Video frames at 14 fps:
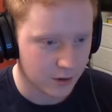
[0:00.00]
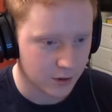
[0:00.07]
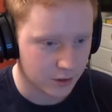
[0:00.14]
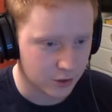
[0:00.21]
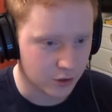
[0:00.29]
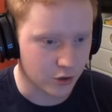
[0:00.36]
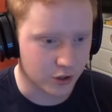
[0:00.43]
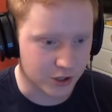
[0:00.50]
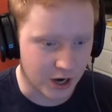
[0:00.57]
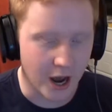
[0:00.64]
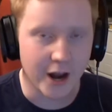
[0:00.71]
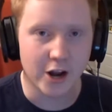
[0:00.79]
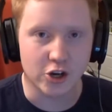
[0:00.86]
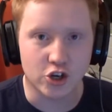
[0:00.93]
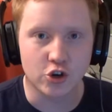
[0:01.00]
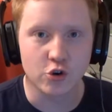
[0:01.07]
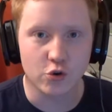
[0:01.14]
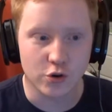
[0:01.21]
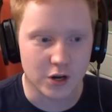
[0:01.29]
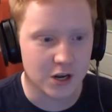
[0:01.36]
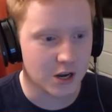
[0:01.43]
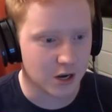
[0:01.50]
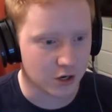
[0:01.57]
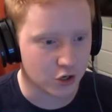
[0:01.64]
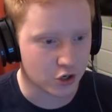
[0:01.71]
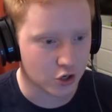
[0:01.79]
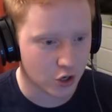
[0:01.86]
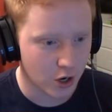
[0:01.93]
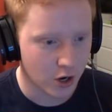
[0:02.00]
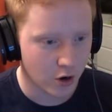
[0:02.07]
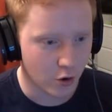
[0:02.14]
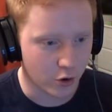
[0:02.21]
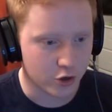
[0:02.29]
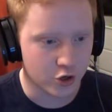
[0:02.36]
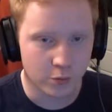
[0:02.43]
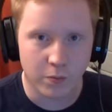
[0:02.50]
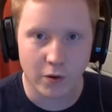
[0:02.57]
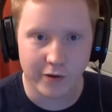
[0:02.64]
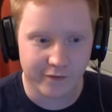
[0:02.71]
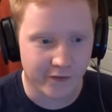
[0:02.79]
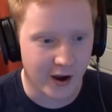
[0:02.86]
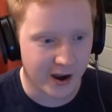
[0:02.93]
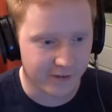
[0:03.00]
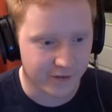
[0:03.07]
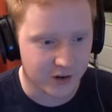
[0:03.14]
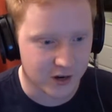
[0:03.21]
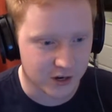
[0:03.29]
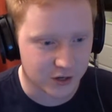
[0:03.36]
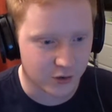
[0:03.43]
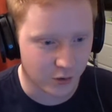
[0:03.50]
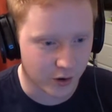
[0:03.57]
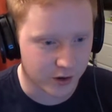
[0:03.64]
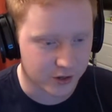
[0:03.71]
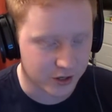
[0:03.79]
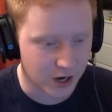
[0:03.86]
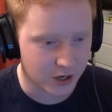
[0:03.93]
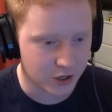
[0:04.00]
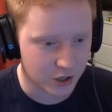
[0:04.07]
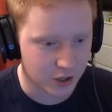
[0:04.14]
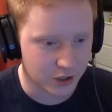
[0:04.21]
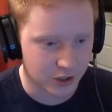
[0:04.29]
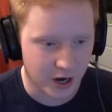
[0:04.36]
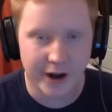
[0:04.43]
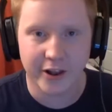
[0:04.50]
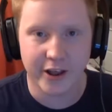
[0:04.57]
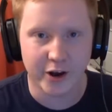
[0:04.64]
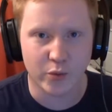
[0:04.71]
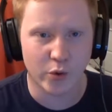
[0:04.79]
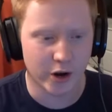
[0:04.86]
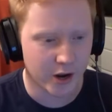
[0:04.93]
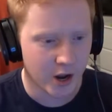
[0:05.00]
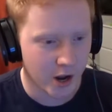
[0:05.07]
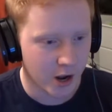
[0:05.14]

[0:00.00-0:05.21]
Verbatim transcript: So there's kind of 2D-ish or 2.5D sort of sections, kind of like what